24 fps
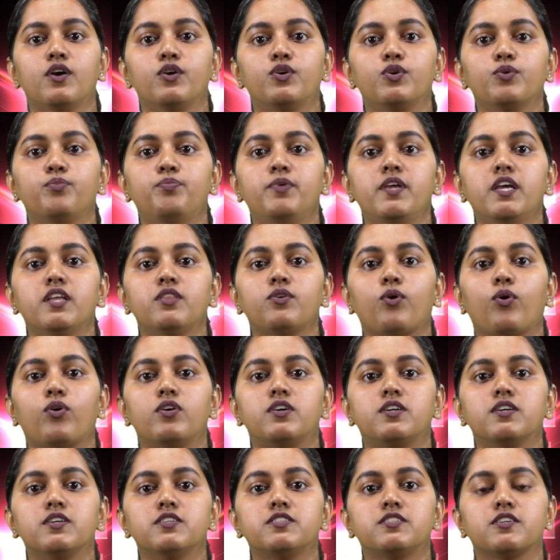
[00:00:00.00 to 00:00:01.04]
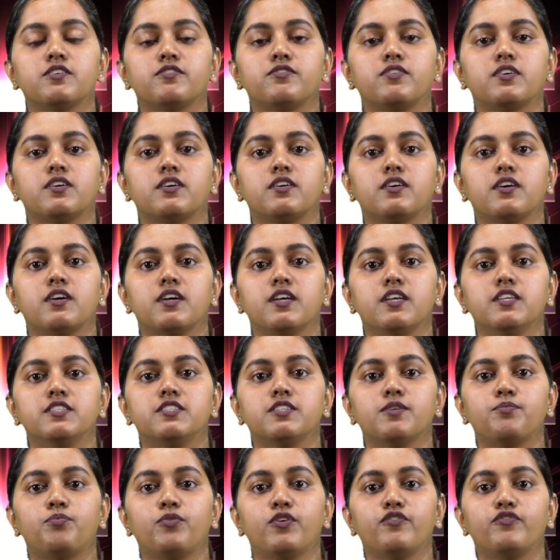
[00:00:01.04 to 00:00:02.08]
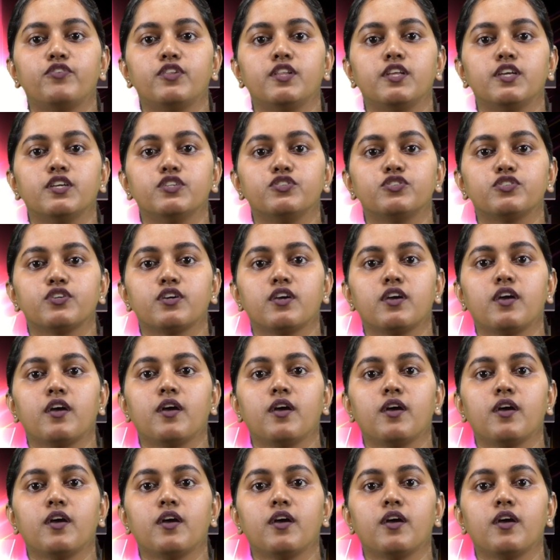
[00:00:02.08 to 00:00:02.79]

To be an altar server is a privilege